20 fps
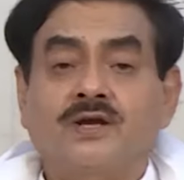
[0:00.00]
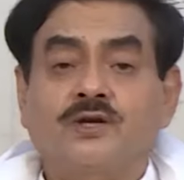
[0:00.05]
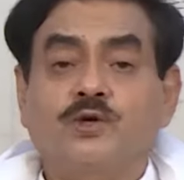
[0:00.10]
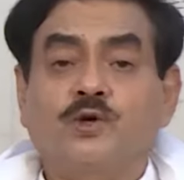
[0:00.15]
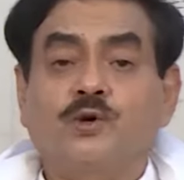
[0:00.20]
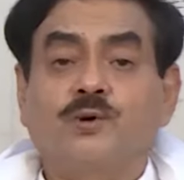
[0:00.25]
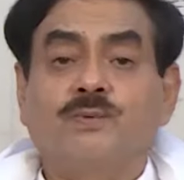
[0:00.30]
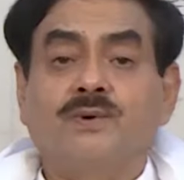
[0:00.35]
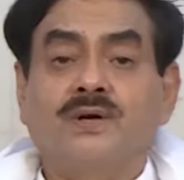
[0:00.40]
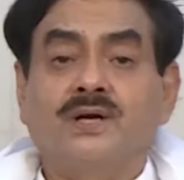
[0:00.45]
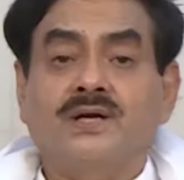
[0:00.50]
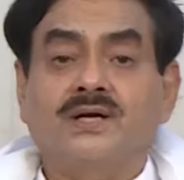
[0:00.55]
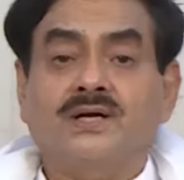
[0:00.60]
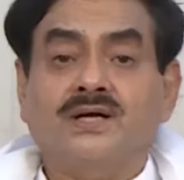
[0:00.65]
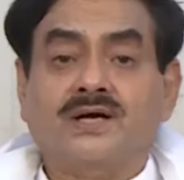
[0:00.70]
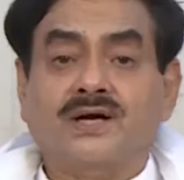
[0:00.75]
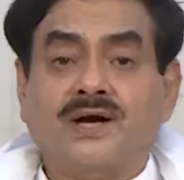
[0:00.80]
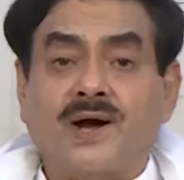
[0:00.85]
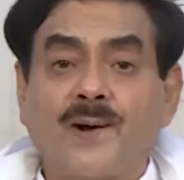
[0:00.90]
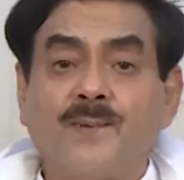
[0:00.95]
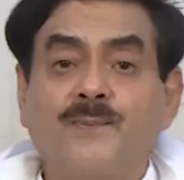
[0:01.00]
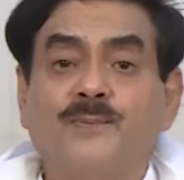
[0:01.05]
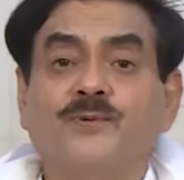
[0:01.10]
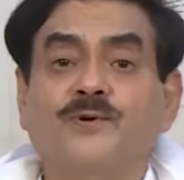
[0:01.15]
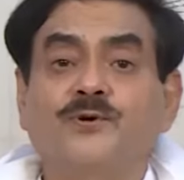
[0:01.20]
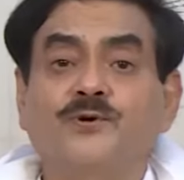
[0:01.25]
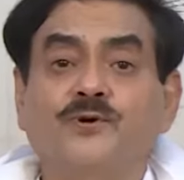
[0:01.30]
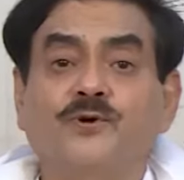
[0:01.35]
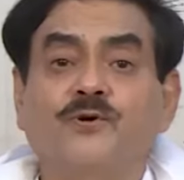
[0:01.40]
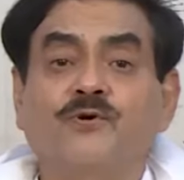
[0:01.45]
You will
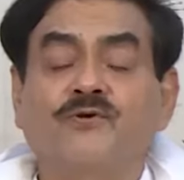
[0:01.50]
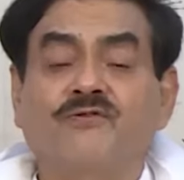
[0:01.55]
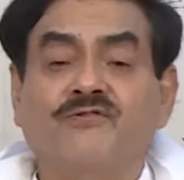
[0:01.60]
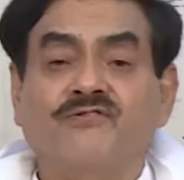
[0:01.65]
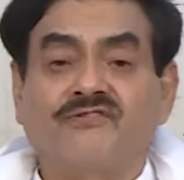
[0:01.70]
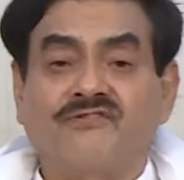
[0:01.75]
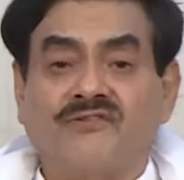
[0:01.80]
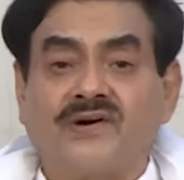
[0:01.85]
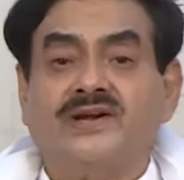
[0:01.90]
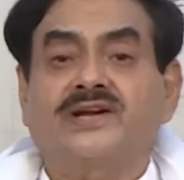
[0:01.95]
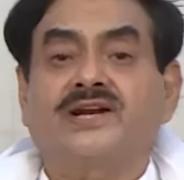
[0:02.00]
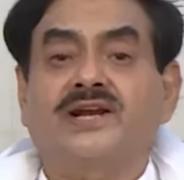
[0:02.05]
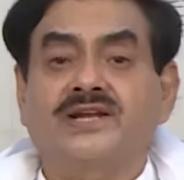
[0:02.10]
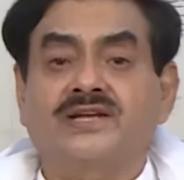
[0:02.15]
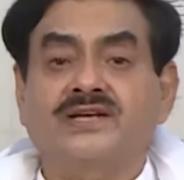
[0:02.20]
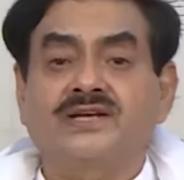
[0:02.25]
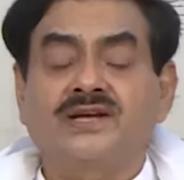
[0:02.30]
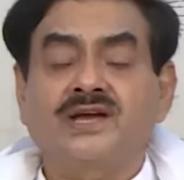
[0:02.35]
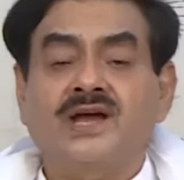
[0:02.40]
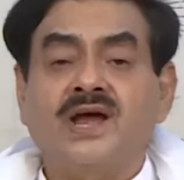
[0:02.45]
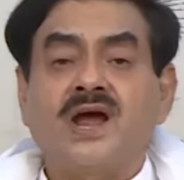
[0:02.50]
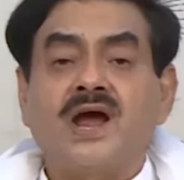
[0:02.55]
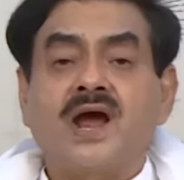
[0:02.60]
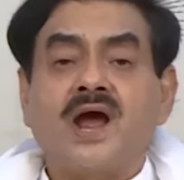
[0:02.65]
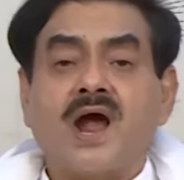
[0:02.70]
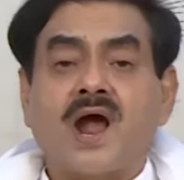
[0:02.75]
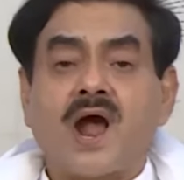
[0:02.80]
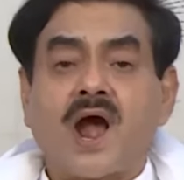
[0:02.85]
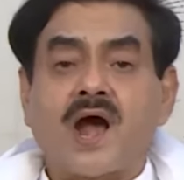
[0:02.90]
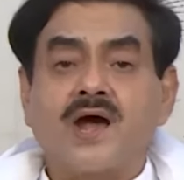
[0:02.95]
come to know finally
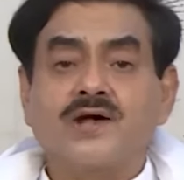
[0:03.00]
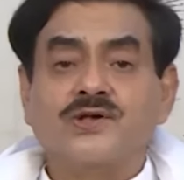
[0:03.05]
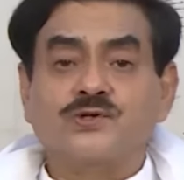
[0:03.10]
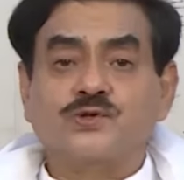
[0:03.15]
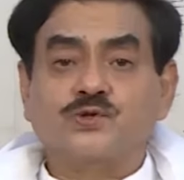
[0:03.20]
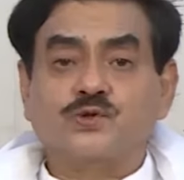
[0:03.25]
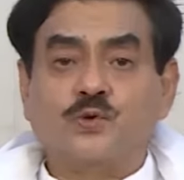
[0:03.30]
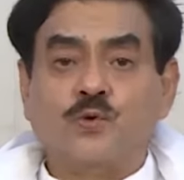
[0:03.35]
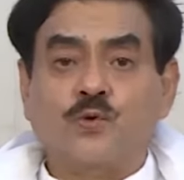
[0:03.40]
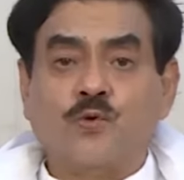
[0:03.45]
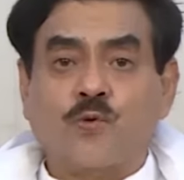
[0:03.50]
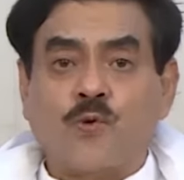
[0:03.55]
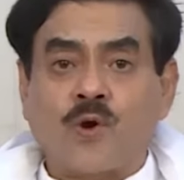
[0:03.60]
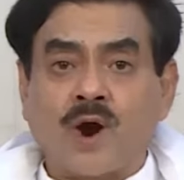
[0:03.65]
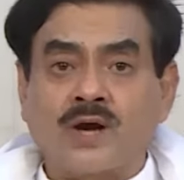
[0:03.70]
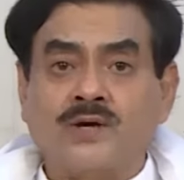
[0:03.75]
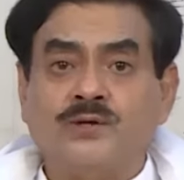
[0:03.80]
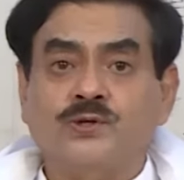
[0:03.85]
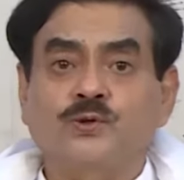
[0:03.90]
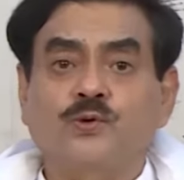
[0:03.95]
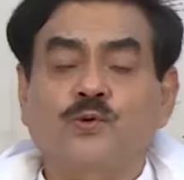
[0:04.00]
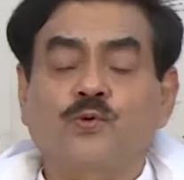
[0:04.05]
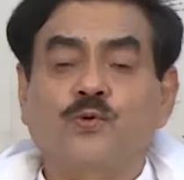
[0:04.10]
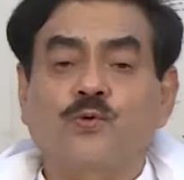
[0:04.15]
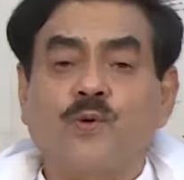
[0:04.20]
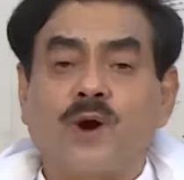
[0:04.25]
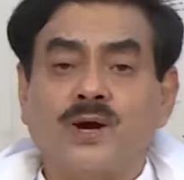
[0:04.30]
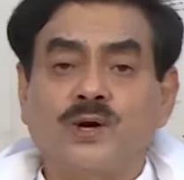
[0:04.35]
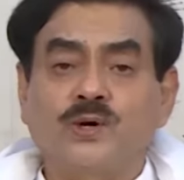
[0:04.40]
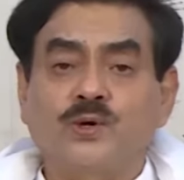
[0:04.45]
as to what you
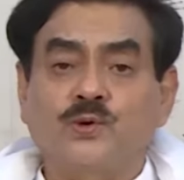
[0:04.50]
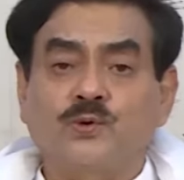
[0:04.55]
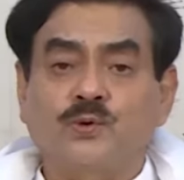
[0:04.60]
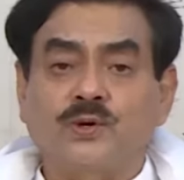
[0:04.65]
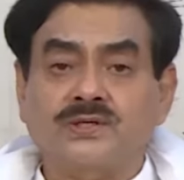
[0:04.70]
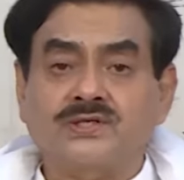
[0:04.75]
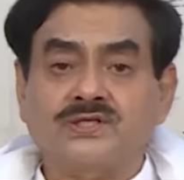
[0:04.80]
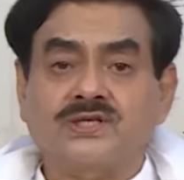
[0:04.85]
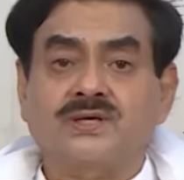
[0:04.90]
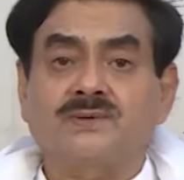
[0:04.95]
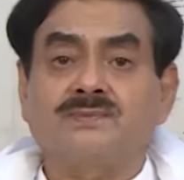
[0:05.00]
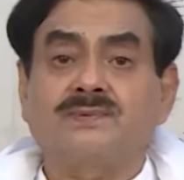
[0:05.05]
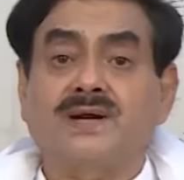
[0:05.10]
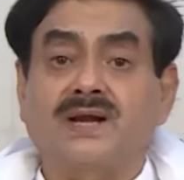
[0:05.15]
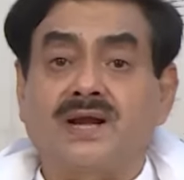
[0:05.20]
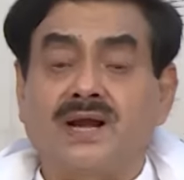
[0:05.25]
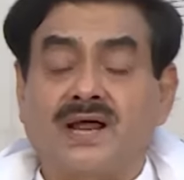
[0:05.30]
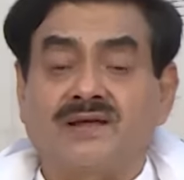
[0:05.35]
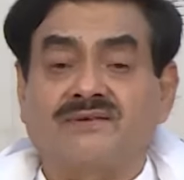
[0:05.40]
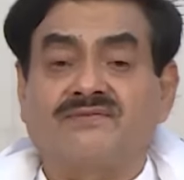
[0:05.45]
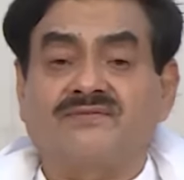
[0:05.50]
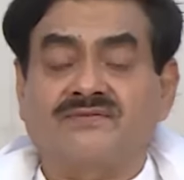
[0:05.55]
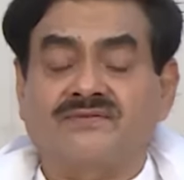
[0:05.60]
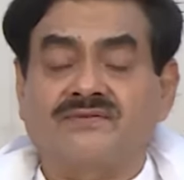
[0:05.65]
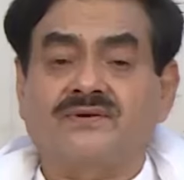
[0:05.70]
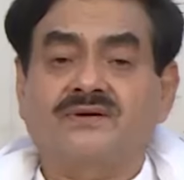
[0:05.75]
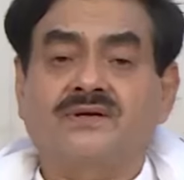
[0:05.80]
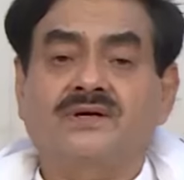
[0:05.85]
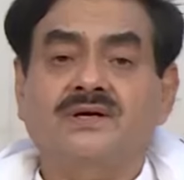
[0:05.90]
want to achieve in life.